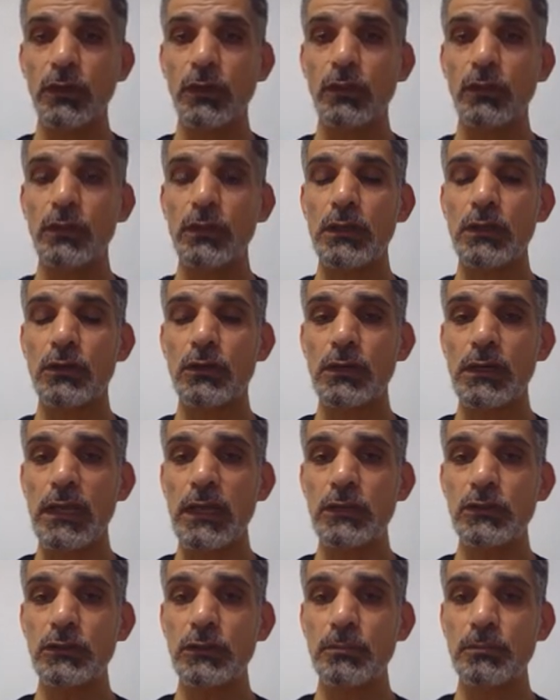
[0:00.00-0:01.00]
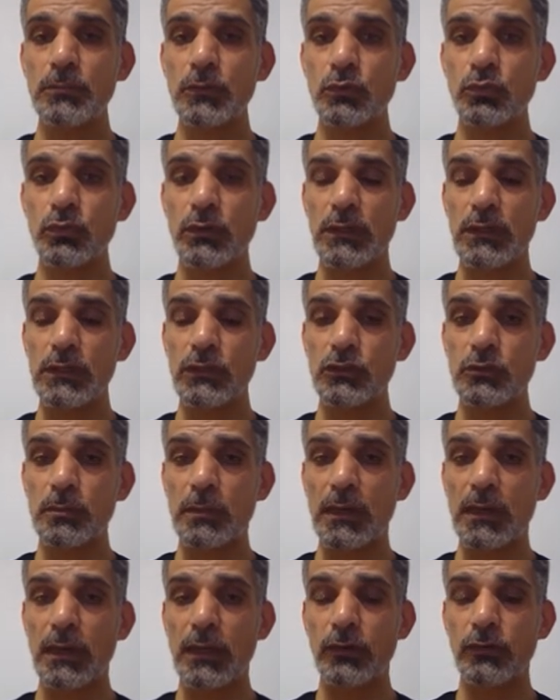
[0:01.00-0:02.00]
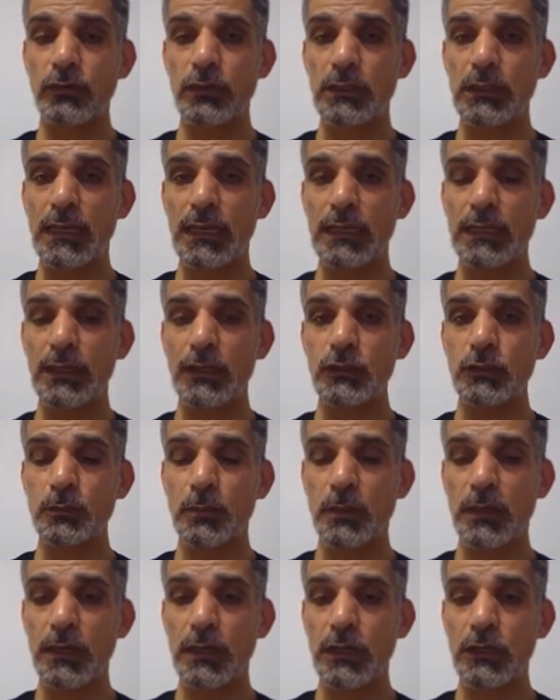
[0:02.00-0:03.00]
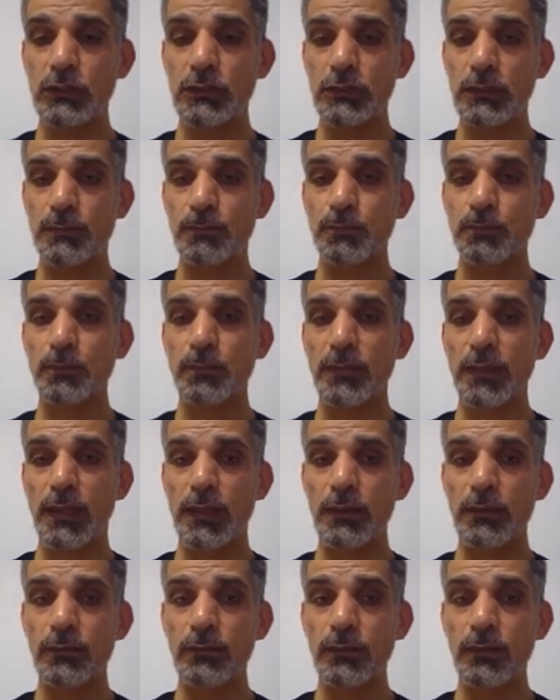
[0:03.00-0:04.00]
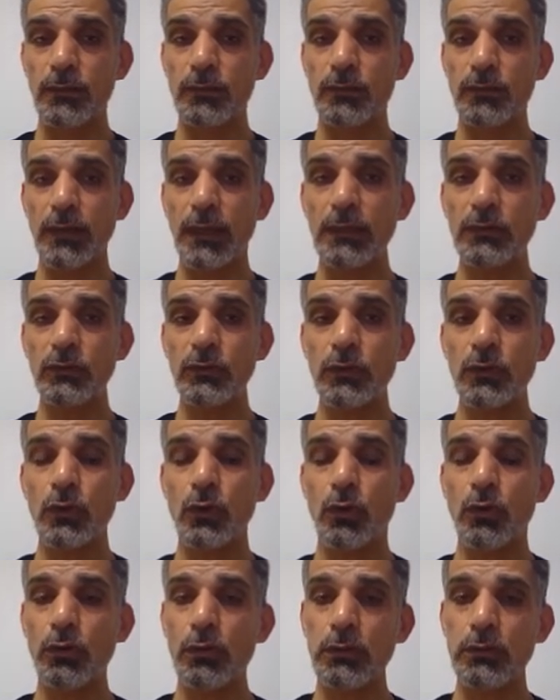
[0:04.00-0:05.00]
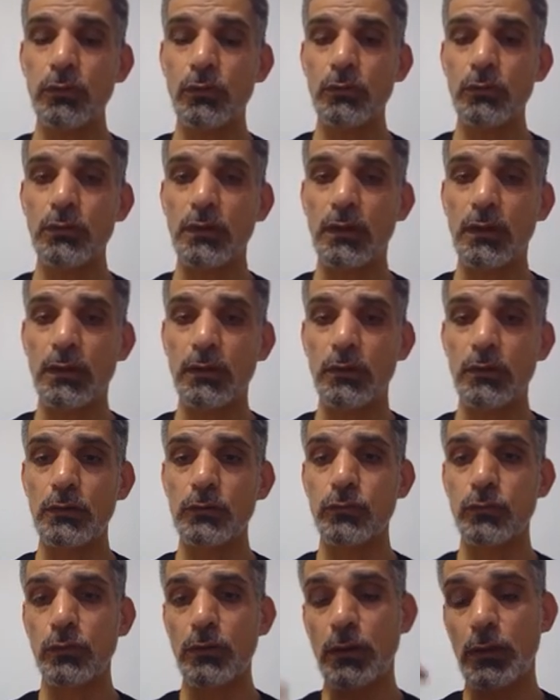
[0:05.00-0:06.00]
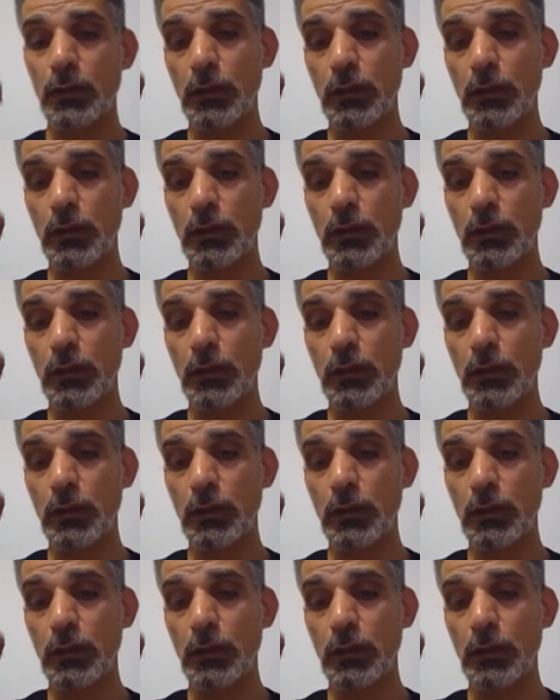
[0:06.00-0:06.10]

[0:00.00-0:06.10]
The relation between inspiration and expiration is set although the also